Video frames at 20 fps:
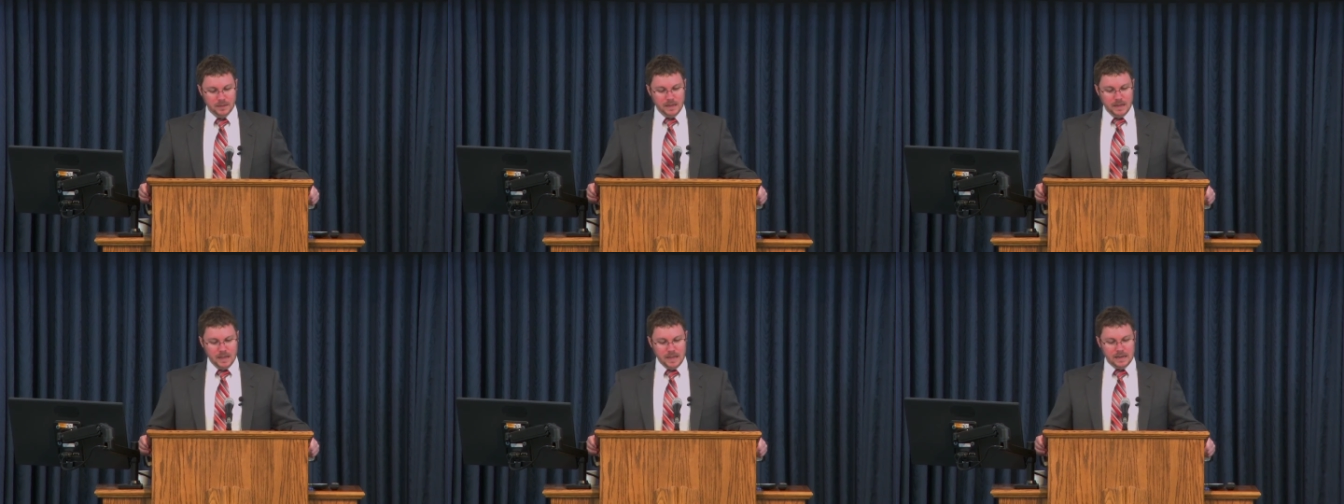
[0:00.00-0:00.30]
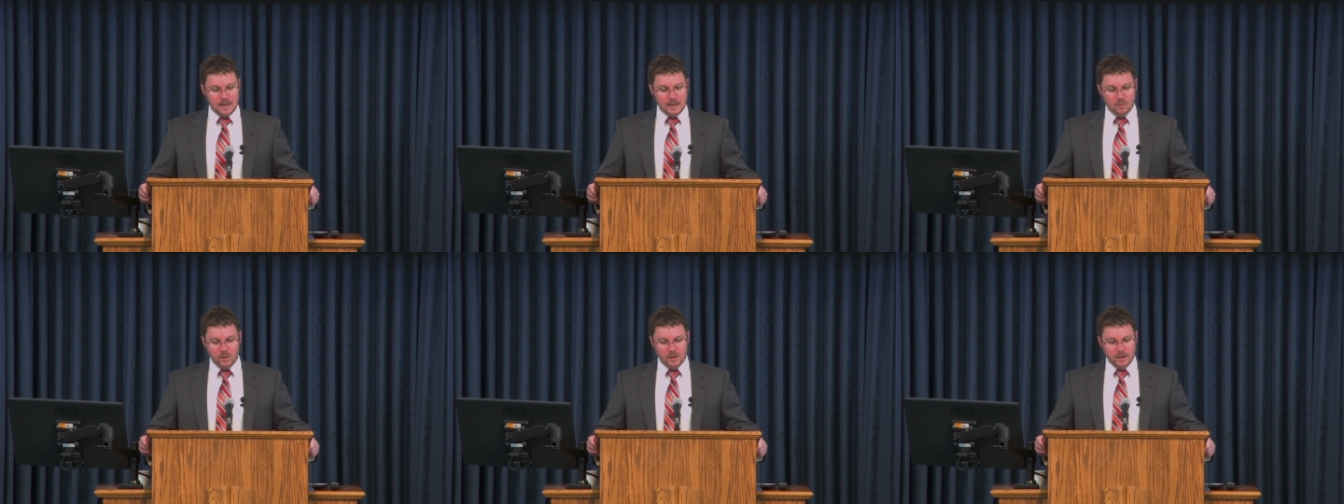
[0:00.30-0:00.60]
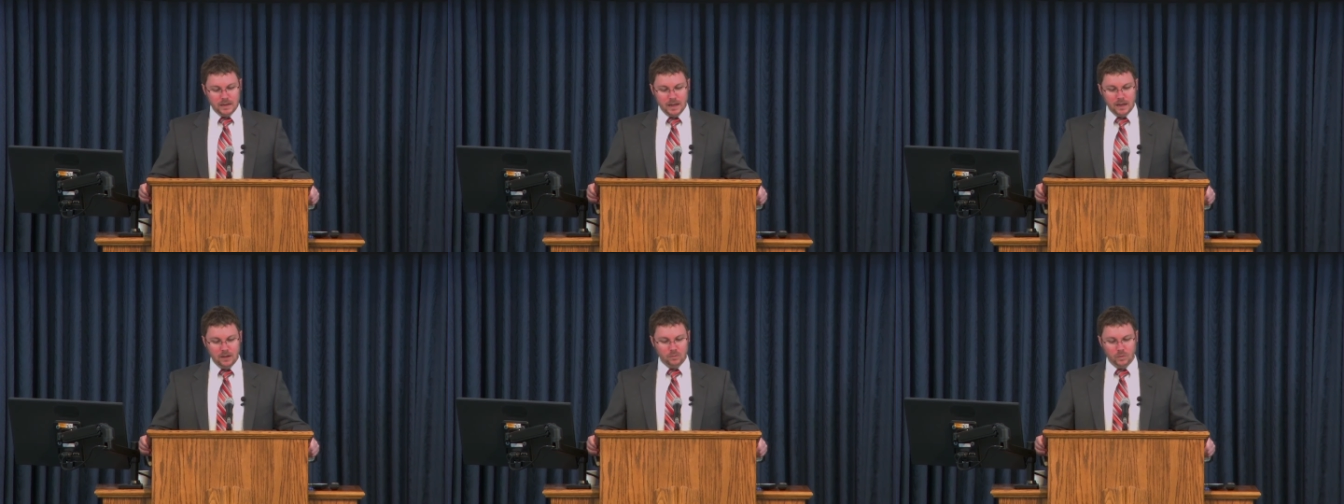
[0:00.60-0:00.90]
And He went
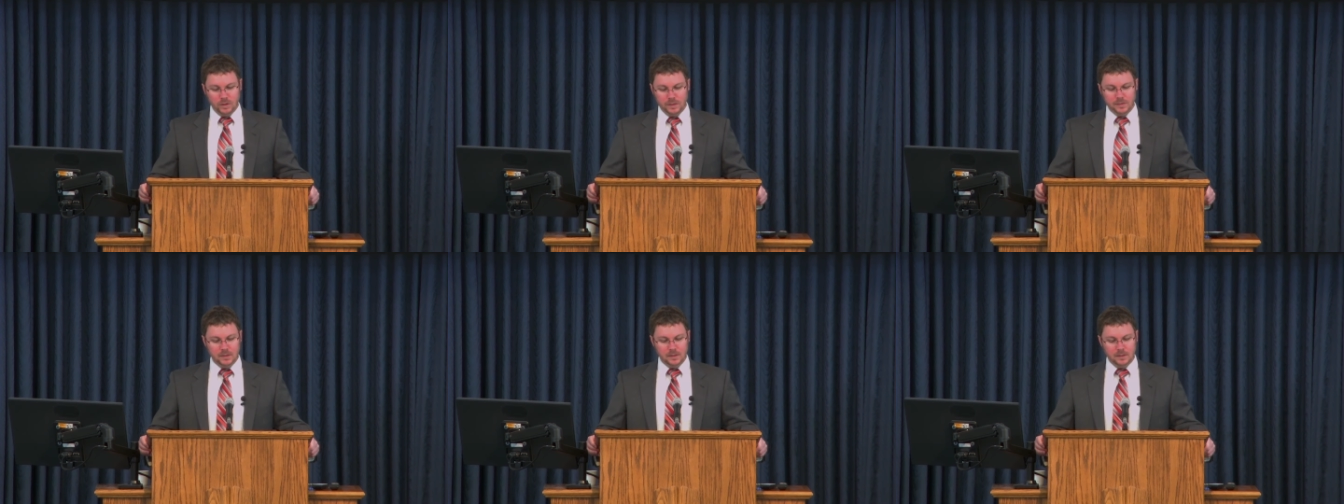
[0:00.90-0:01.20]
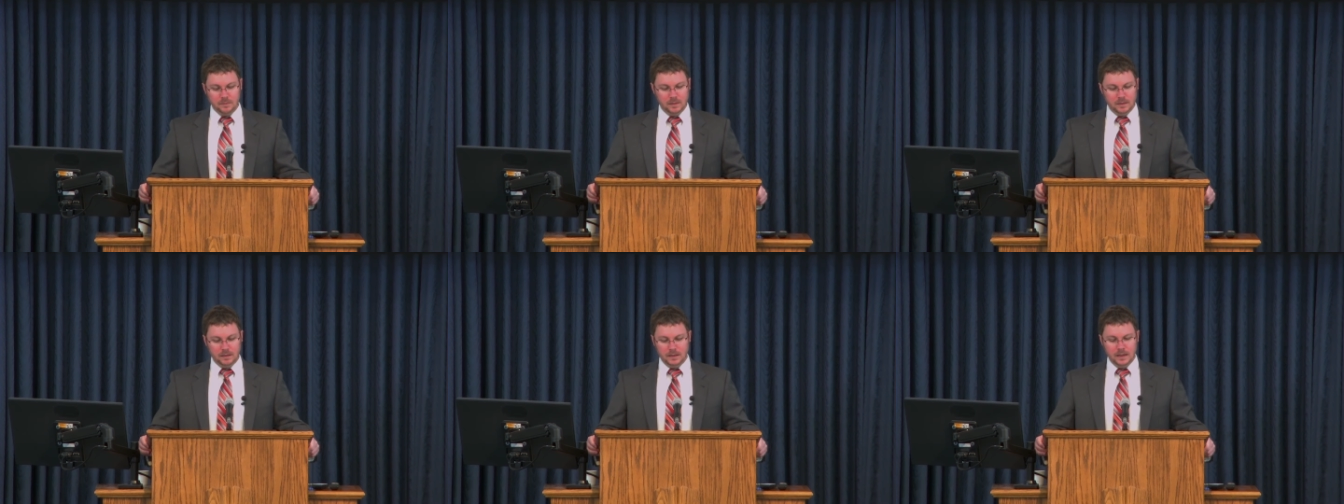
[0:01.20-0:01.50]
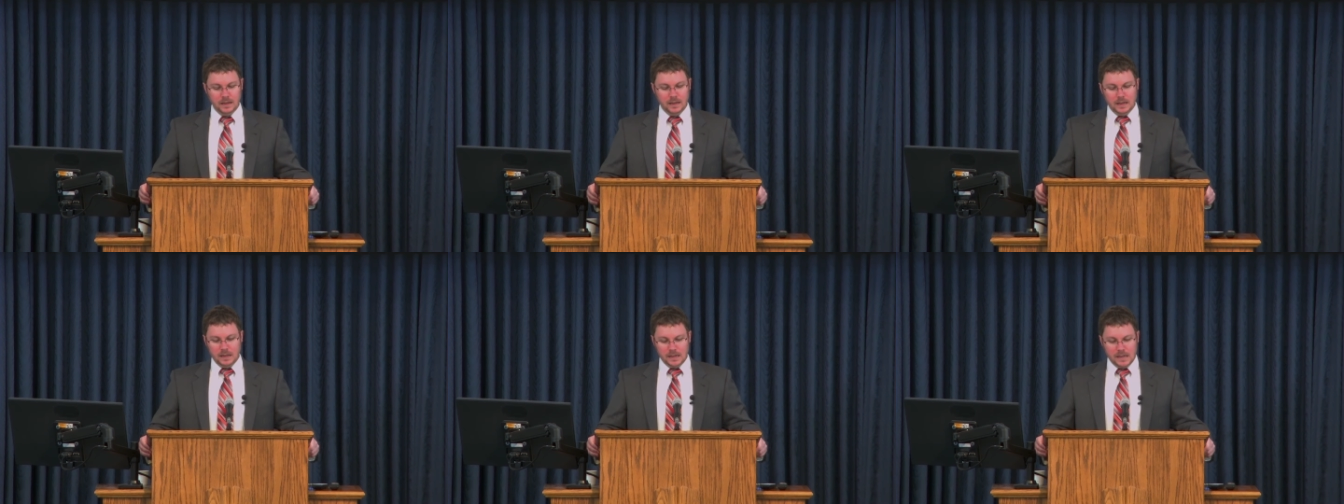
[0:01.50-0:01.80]
down with them and
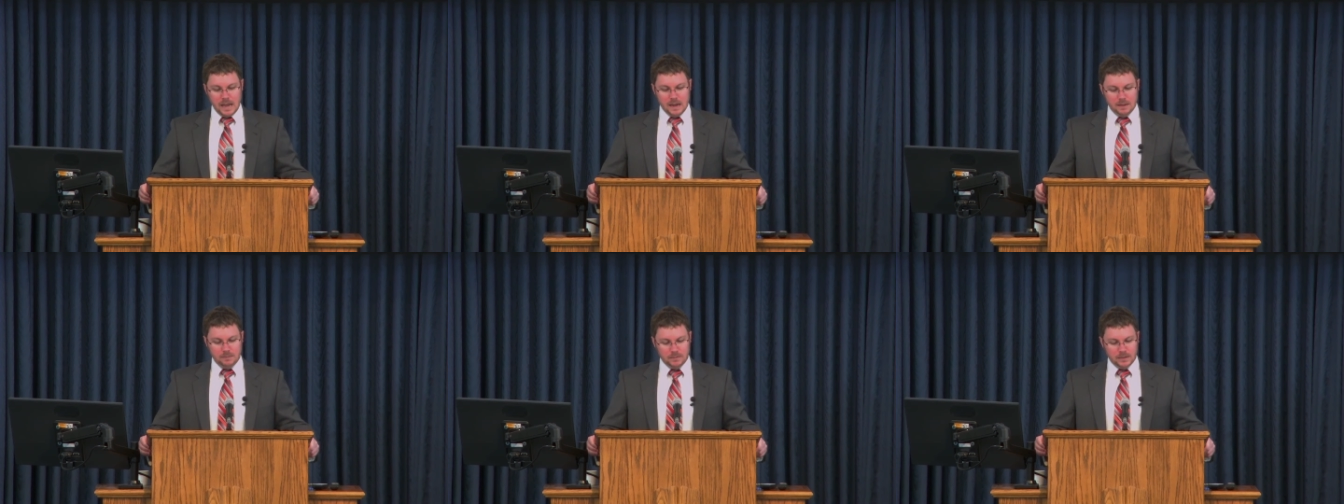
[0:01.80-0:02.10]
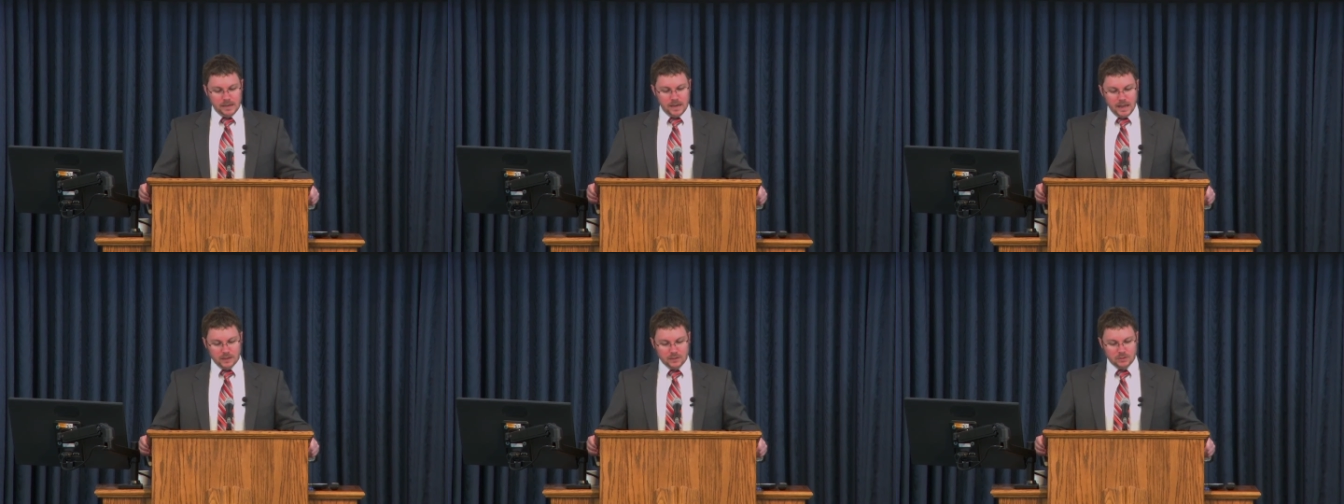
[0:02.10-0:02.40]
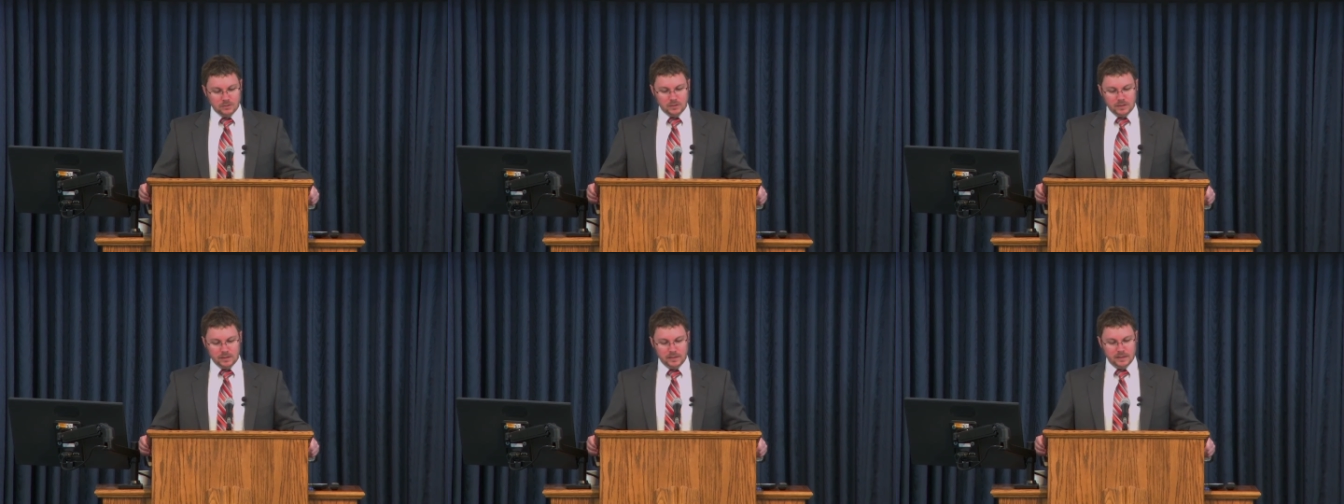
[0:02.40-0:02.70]
came to
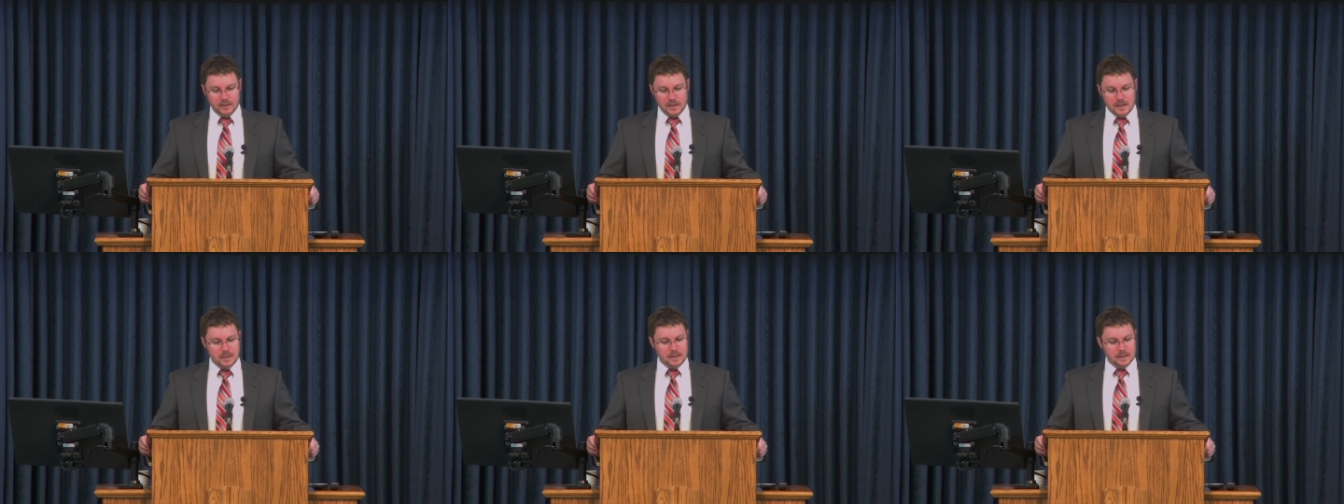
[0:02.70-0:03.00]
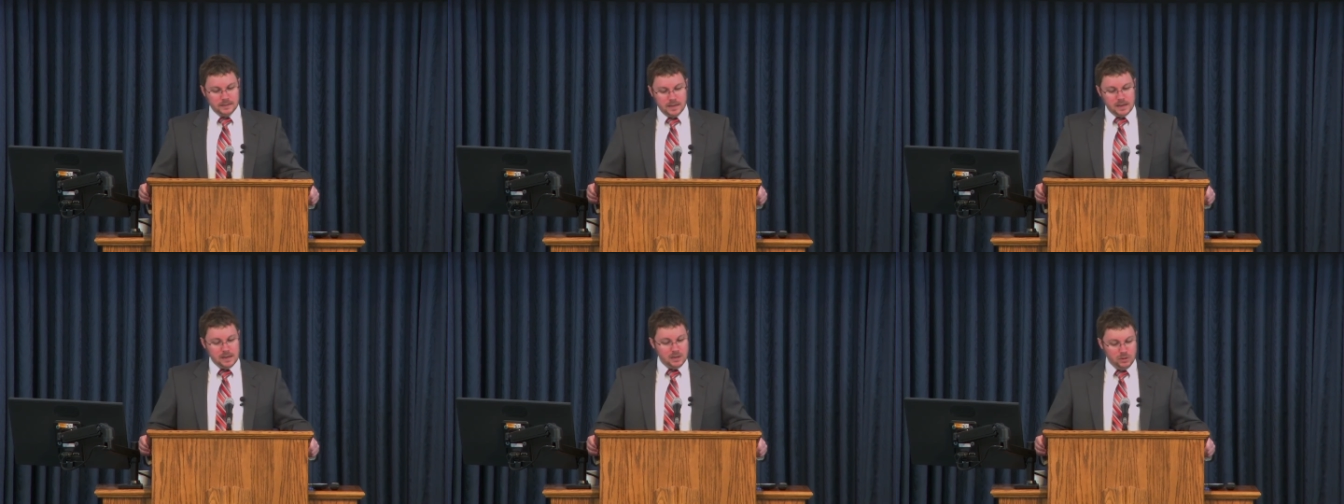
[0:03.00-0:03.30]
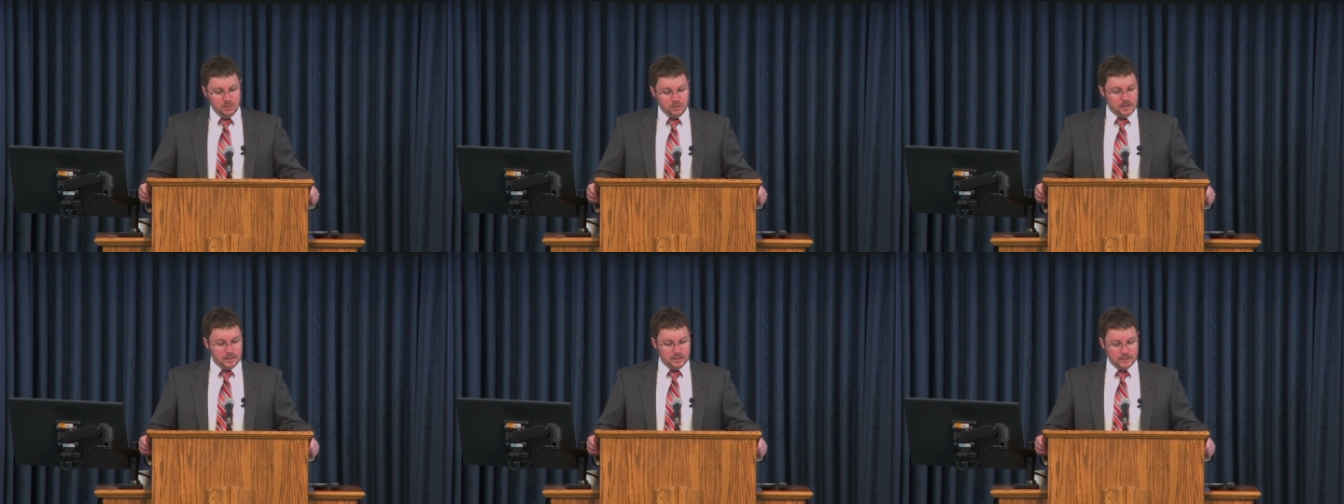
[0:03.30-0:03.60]
Nazareth, and He
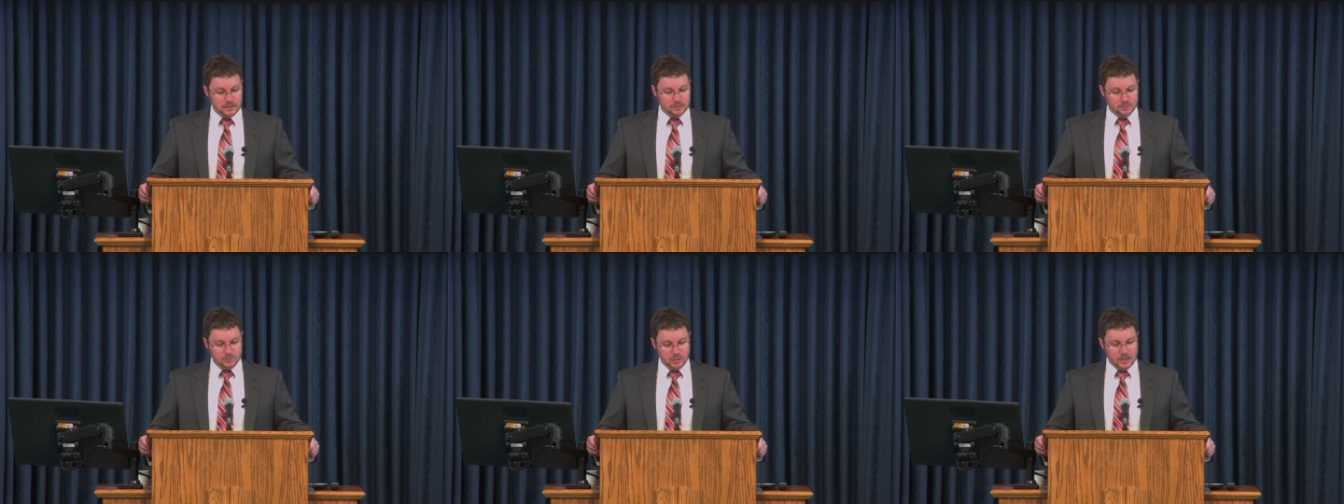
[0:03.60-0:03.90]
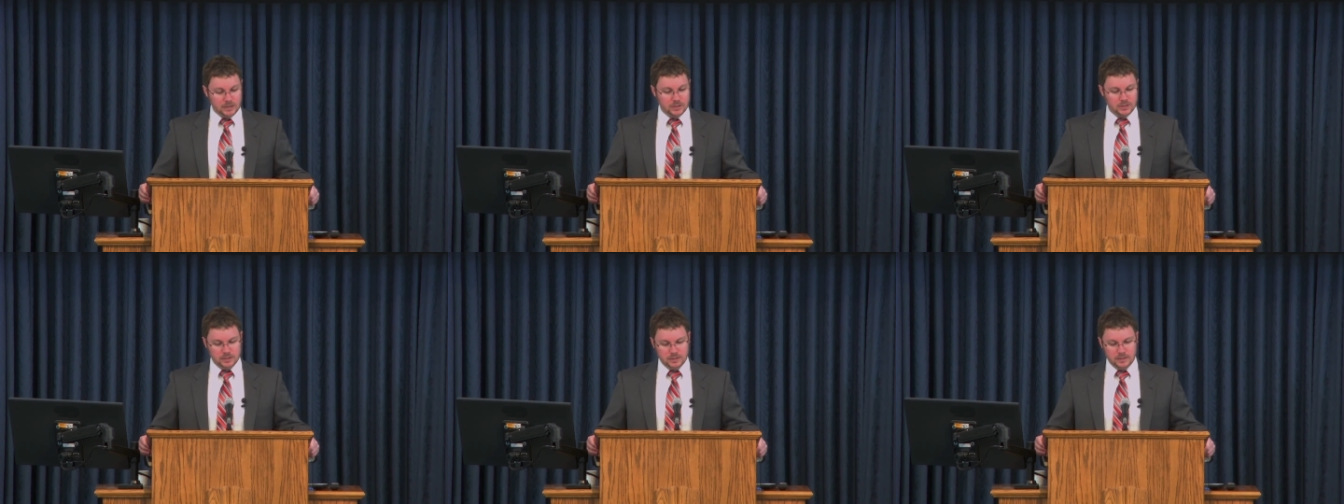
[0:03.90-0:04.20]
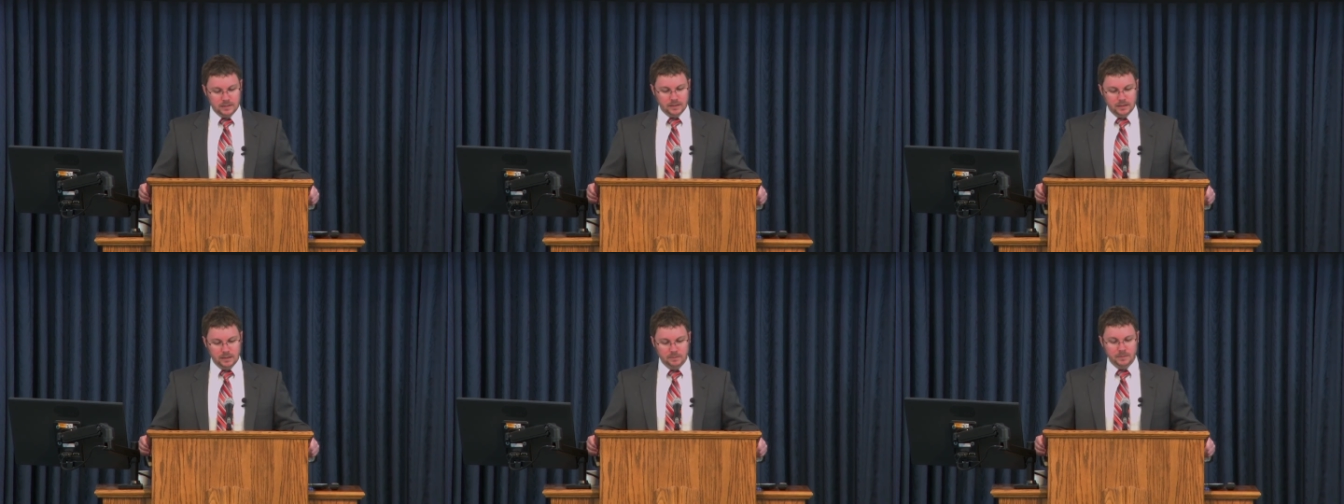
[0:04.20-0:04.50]
continued in subjection to
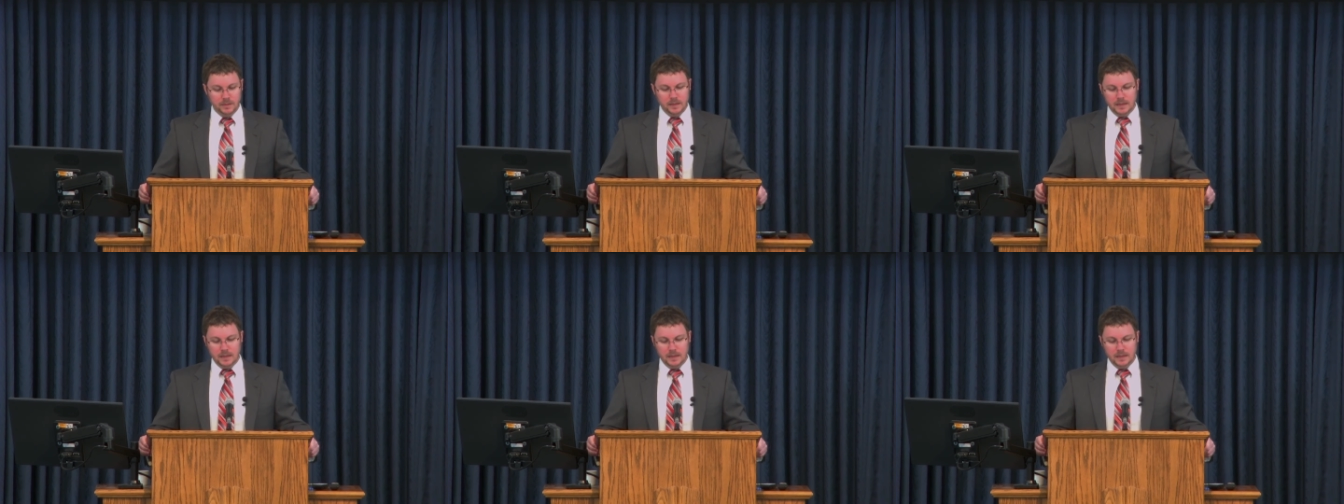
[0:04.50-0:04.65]
them.